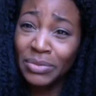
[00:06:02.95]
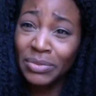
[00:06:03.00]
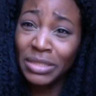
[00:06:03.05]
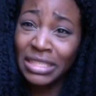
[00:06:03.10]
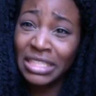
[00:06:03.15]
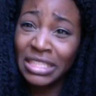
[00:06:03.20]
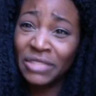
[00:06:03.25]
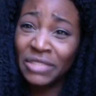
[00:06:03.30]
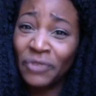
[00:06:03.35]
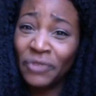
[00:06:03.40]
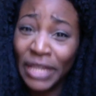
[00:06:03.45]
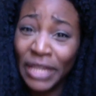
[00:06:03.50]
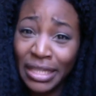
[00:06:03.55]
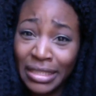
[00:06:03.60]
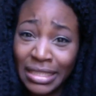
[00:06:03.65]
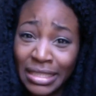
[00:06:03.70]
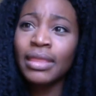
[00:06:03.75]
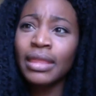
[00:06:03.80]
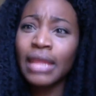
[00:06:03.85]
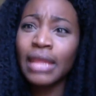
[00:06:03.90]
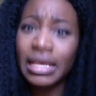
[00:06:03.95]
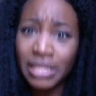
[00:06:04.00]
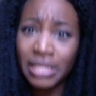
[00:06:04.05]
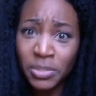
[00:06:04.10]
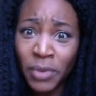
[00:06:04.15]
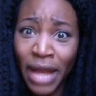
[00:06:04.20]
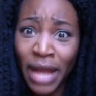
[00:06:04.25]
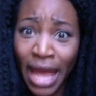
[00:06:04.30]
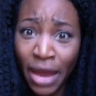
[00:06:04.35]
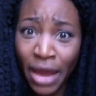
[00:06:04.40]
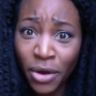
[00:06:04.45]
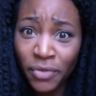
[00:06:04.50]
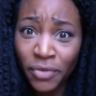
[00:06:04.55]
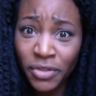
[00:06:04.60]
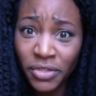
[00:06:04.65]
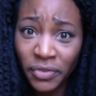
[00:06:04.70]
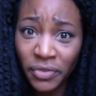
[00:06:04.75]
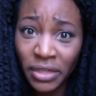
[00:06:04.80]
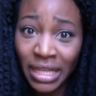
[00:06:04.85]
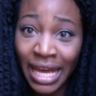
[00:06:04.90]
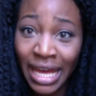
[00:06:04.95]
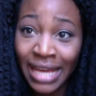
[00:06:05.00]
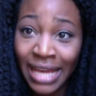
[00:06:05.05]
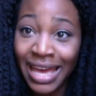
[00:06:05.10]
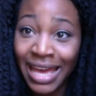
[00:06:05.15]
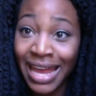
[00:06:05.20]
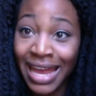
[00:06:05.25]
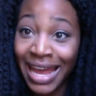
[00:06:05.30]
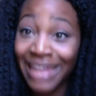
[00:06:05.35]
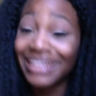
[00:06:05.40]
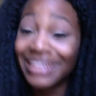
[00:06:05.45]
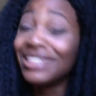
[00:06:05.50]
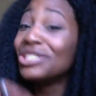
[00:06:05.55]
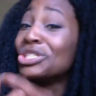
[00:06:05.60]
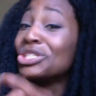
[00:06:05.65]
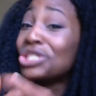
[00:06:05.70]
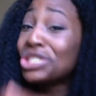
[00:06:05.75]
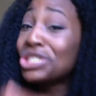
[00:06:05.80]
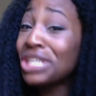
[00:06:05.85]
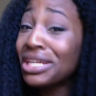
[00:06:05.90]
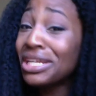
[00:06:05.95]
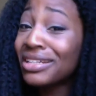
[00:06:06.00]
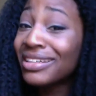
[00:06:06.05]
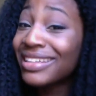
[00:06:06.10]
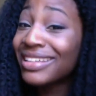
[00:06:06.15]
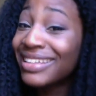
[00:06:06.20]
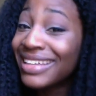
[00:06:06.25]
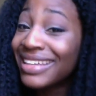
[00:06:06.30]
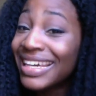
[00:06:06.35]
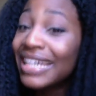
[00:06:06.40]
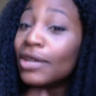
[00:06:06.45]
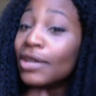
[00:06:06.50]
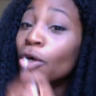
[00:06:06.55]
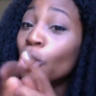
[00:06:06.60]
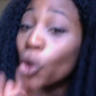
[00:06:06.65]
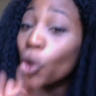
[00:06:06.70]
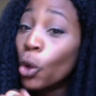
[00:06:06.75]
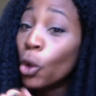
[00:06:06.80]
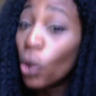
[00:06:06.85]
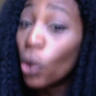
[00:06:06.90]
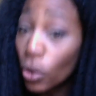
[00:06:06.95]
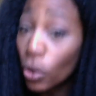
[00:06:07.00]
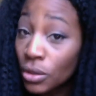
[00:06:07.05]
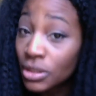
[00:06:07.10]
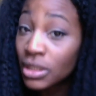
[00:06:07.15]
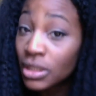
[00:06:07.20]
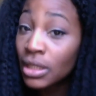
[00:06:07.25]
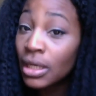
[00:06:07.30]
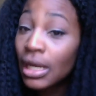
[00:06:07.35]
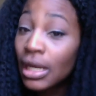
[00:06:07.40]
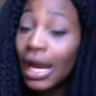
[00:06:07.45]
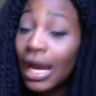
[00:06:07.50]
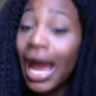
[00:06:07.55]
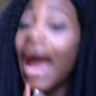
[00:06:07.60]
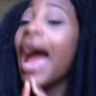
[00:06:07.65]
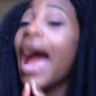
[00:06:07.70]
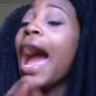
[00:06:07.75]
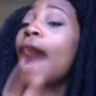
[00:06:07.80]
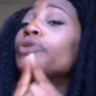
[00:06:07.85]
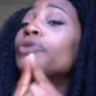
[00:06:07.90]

is this feeling? Is this what hangovers feel like? And I legit Googled, how